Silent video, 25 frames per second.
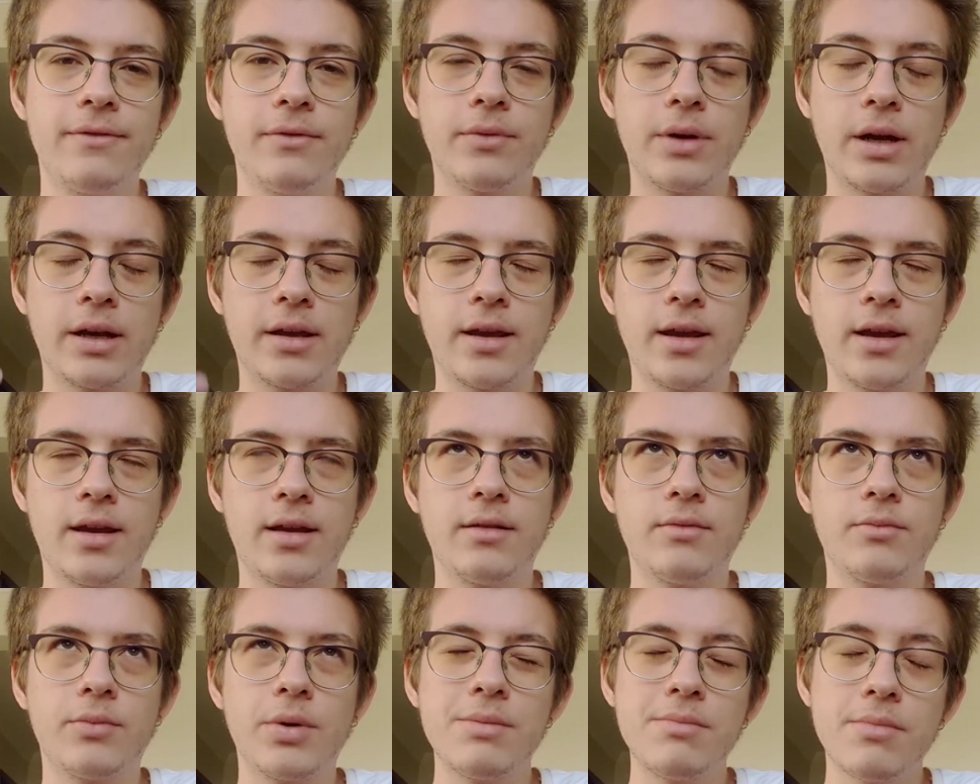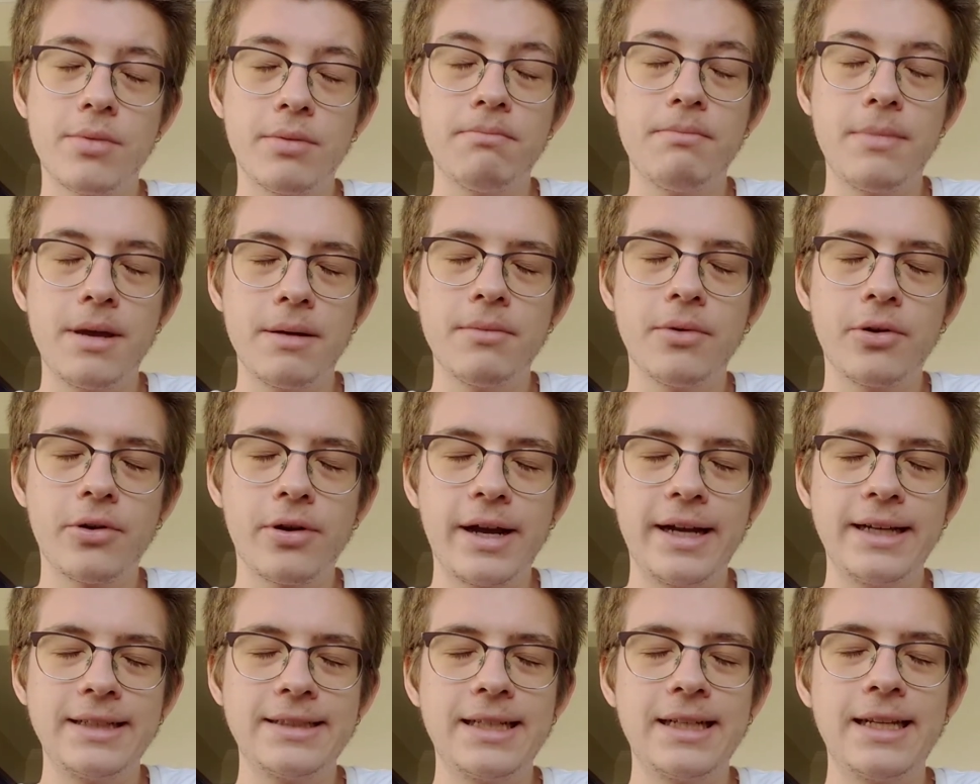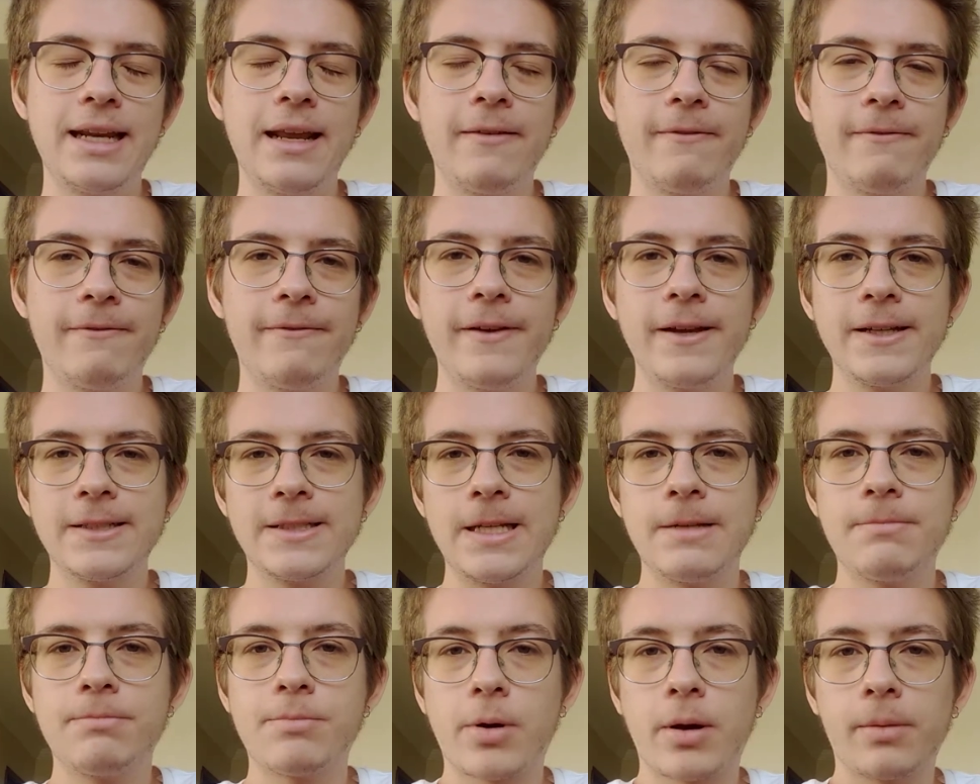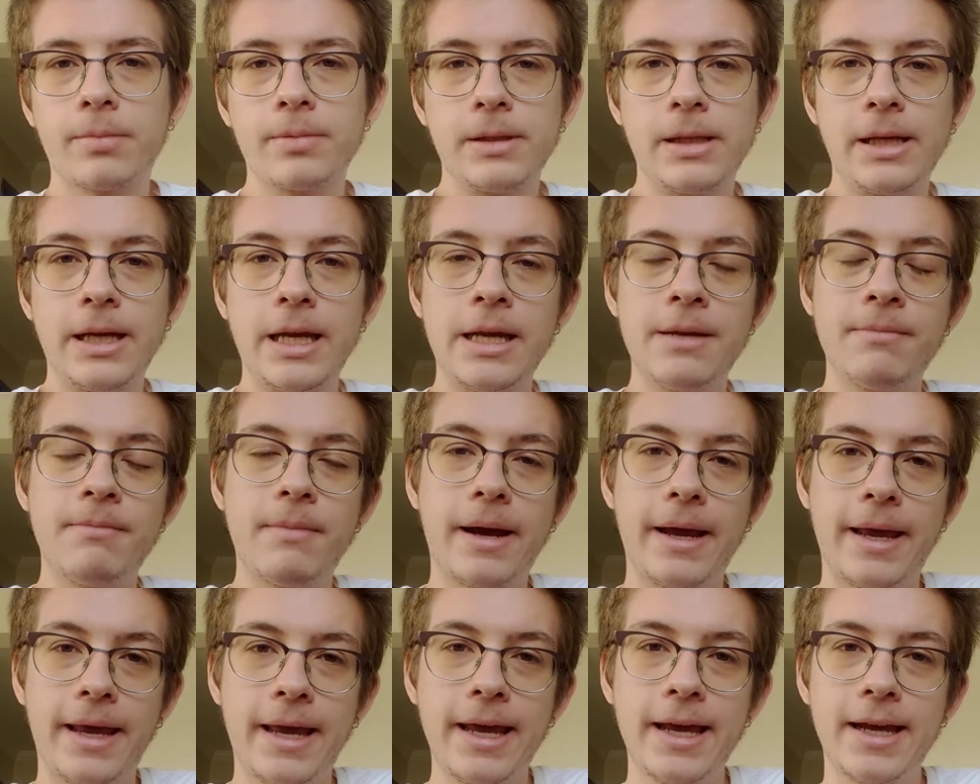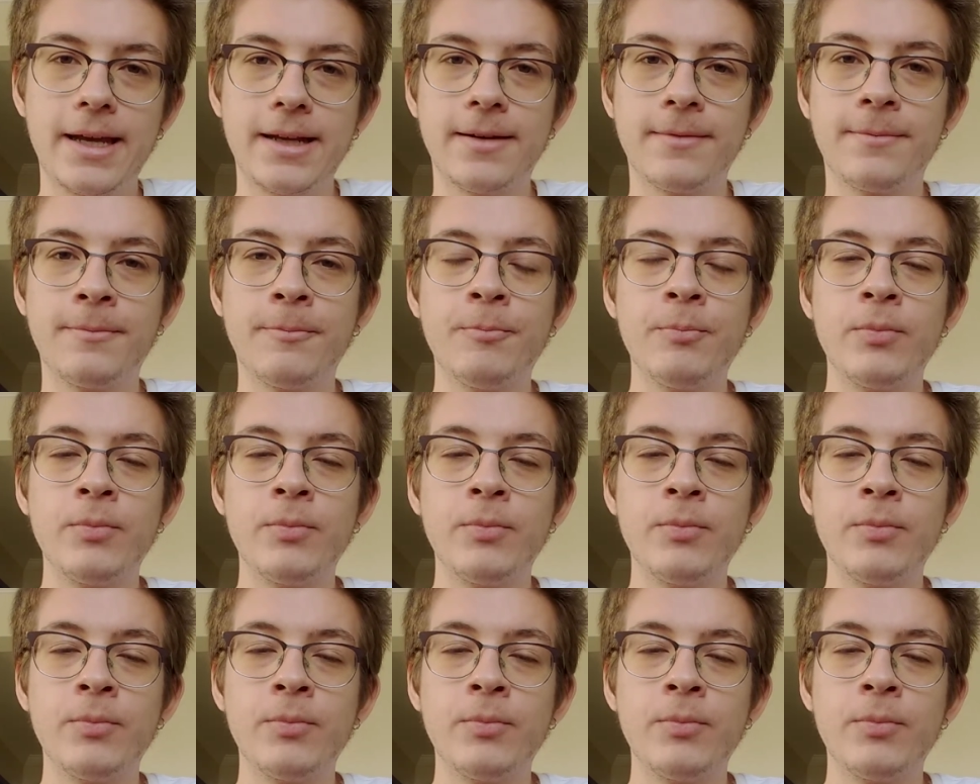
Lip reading: I can memorize it and fix it properly in my head.